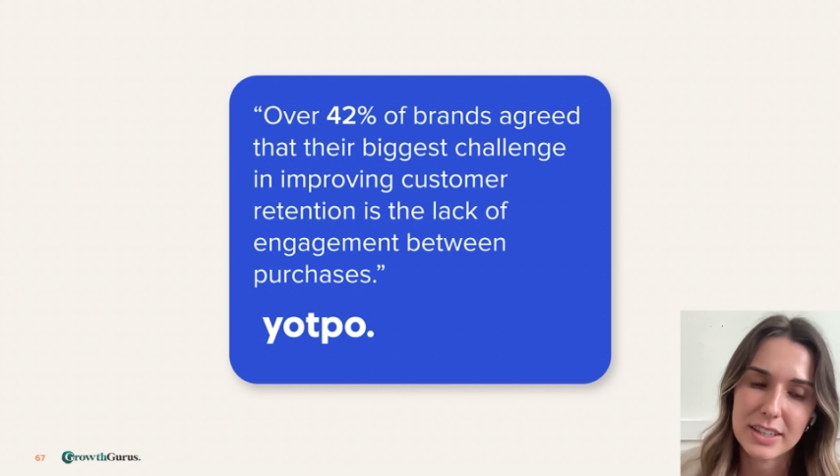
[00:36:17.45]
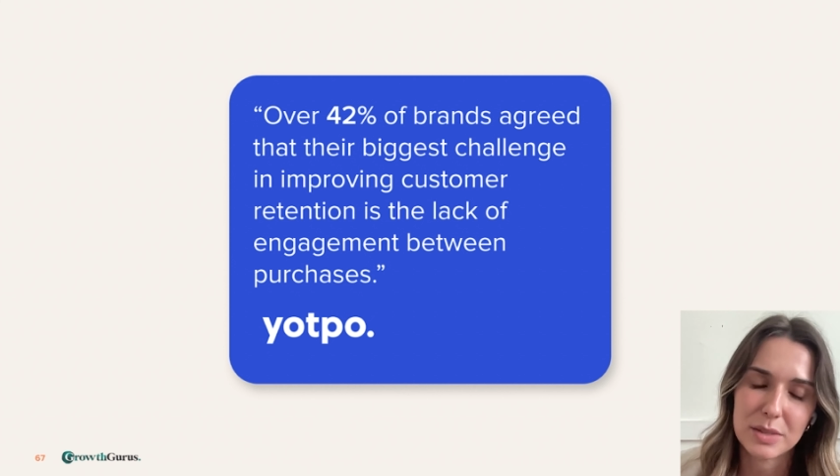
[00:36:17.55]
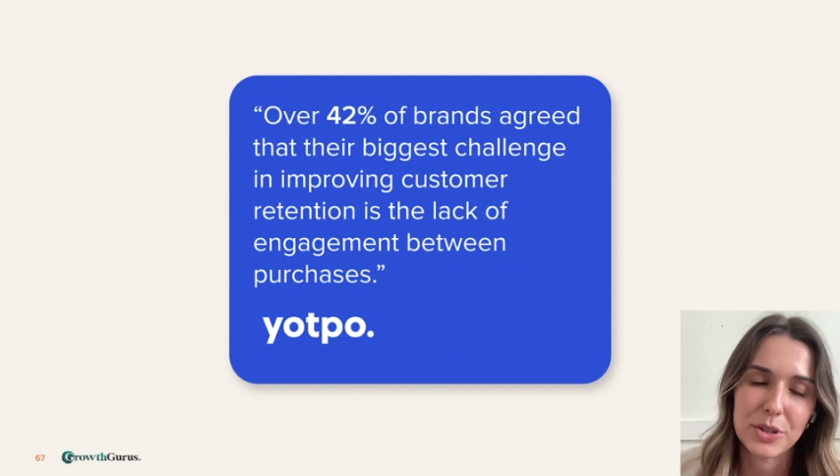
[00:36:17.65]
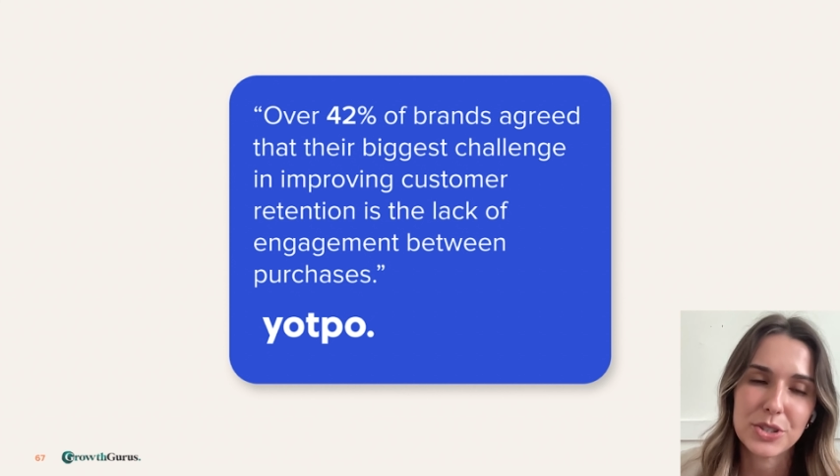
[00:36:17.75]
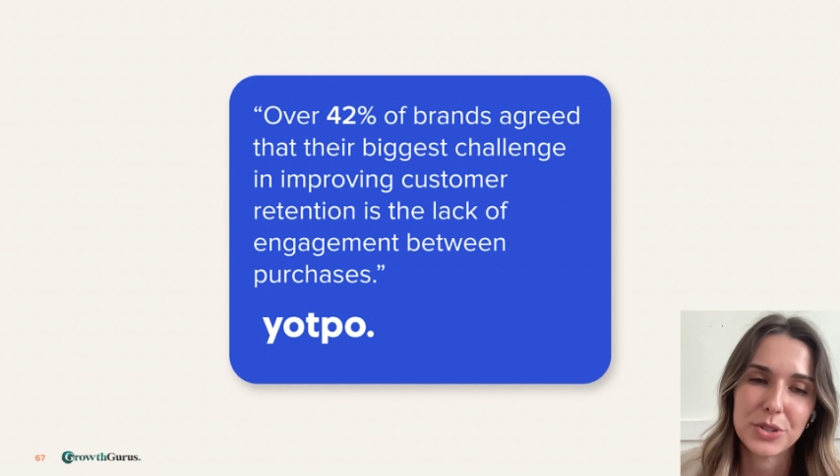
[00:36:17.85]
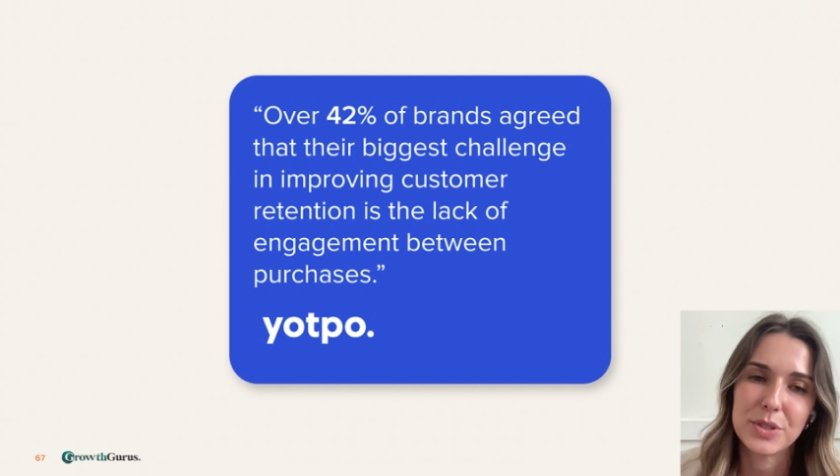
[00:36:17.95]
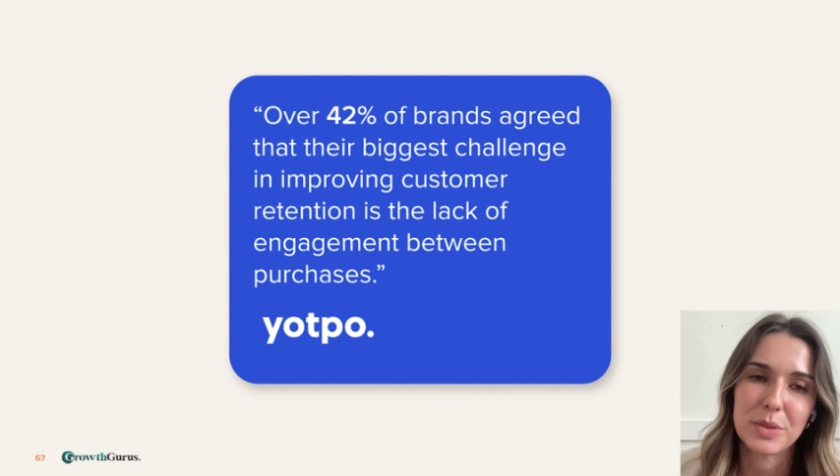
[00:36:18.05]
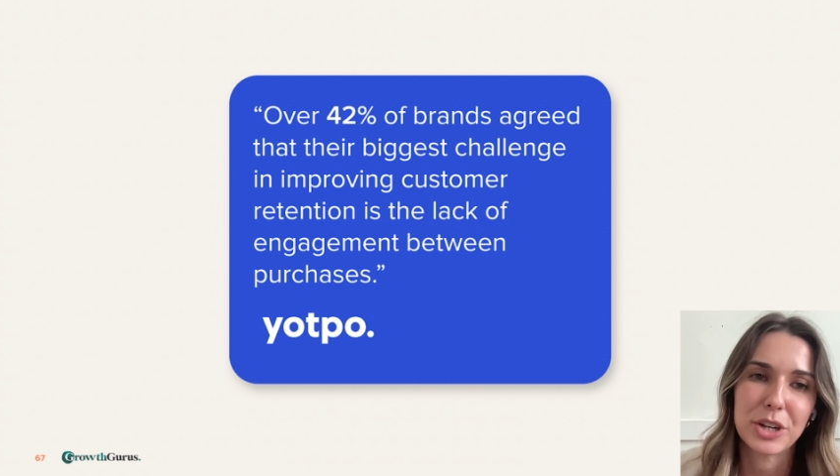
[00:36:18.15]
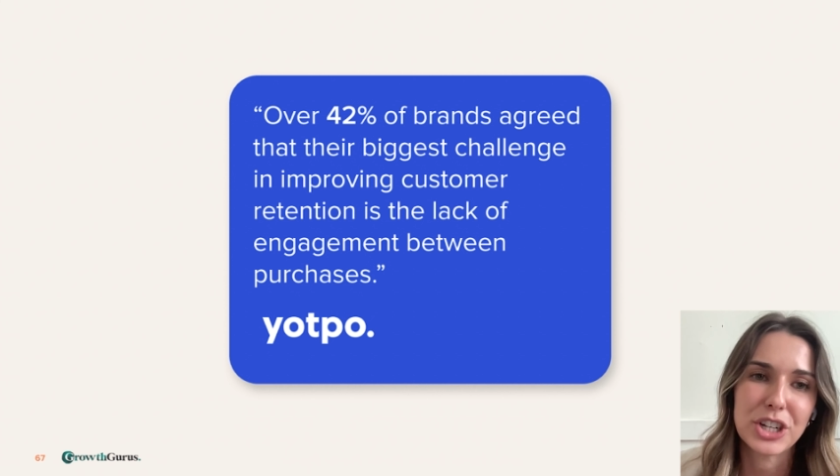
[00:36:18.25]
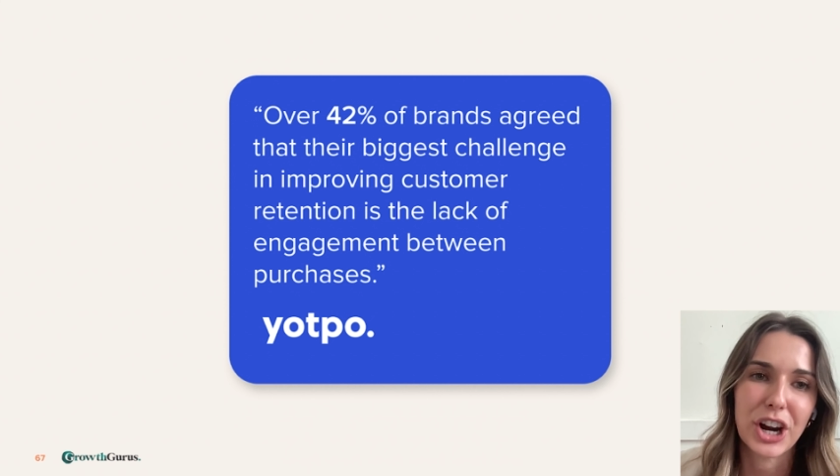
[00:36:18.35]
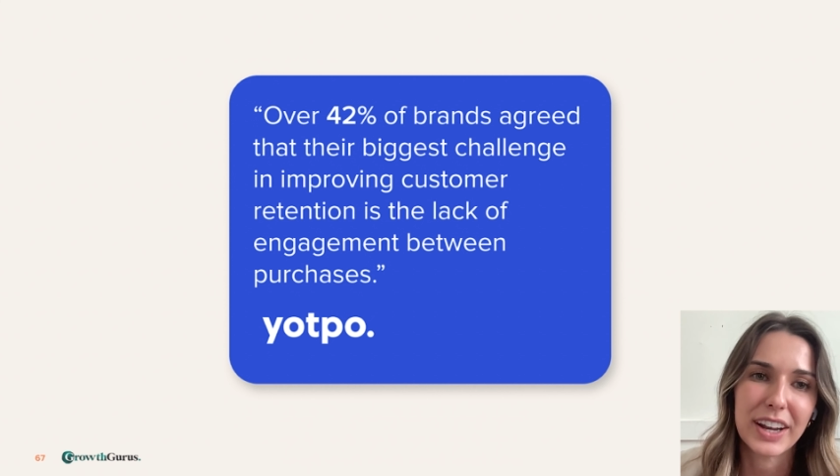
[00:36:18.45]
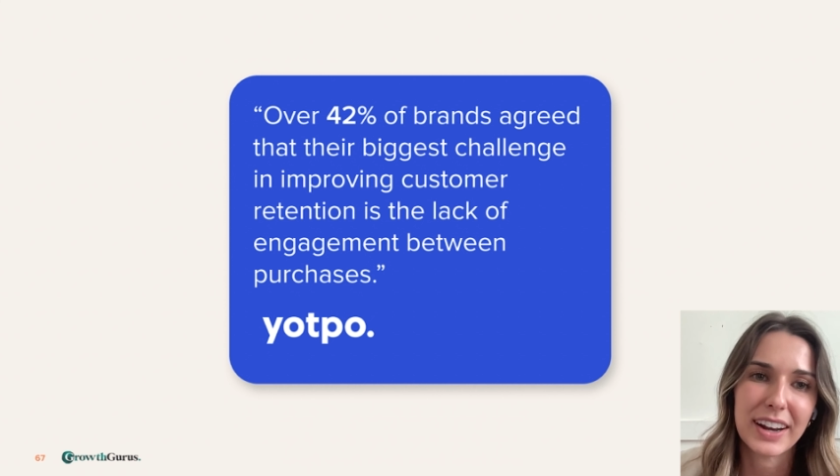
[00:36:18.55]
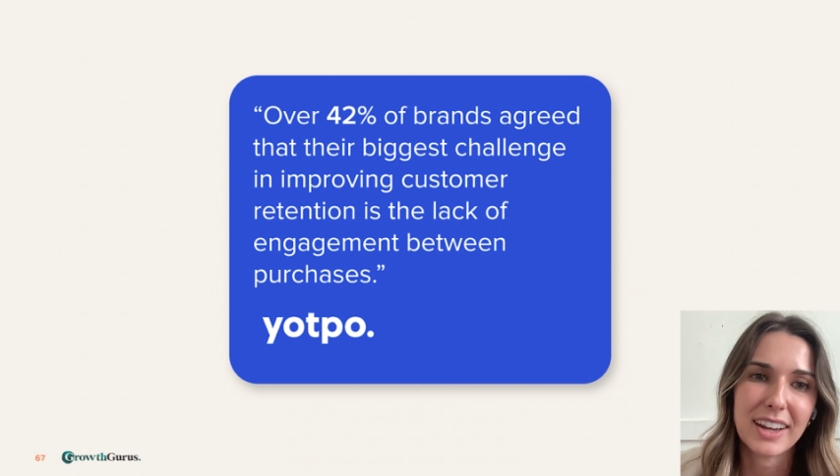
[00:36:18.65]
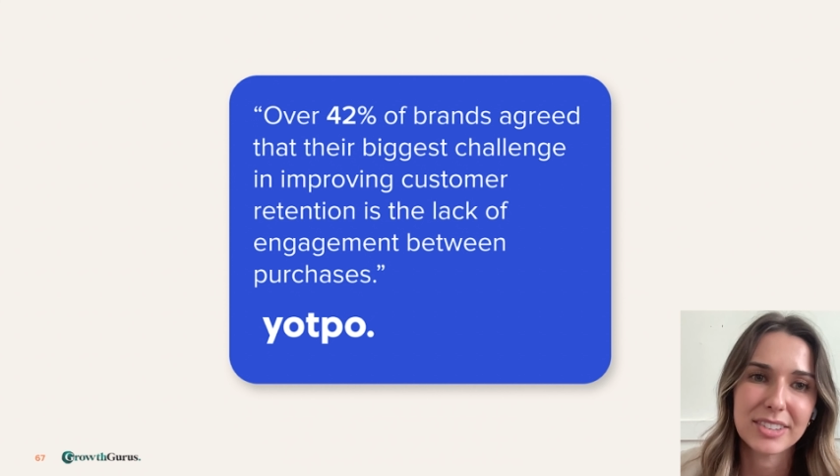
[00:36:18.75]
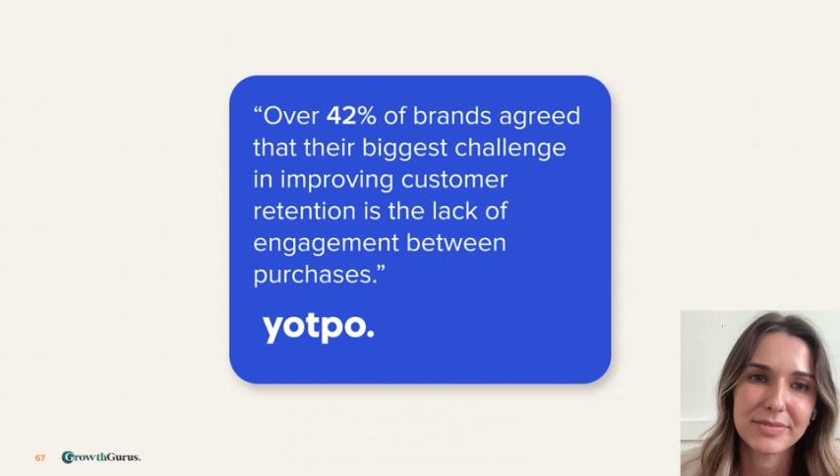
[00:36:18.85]
customers through some
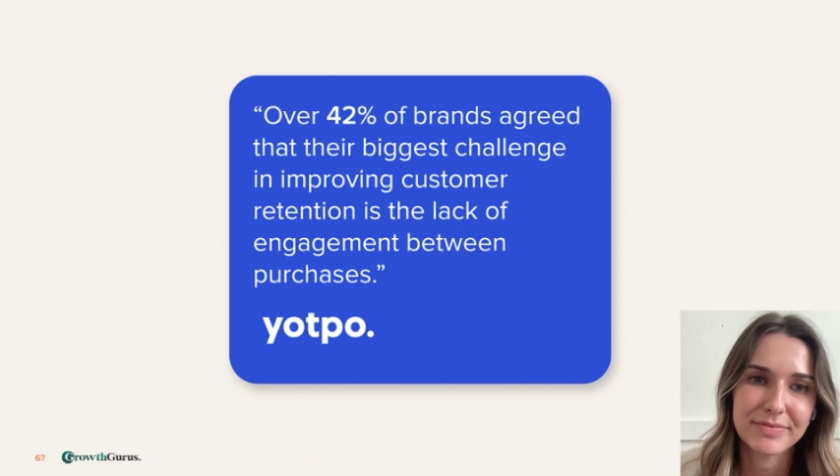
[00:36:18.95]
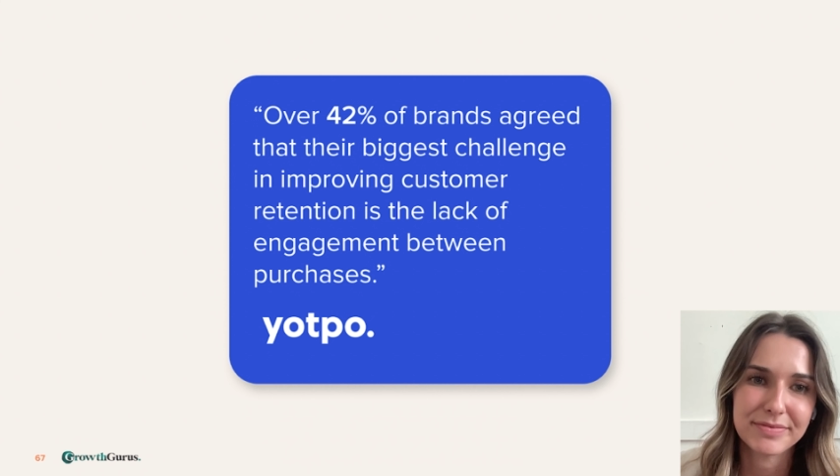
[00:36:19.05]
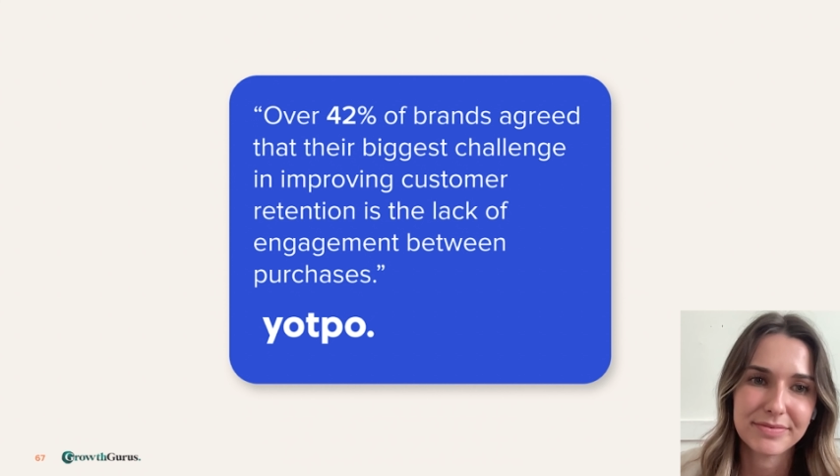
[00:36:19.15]
retargeting.